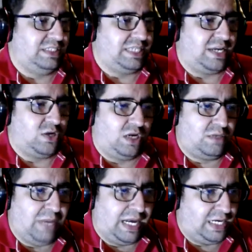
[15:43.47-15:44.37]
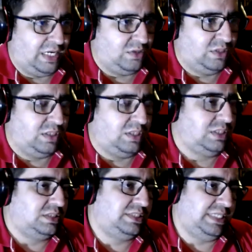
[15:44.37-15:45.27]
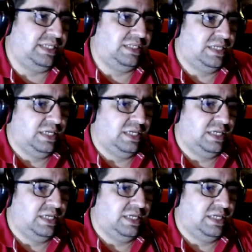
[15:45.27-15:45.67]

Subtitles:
I got back into the scene.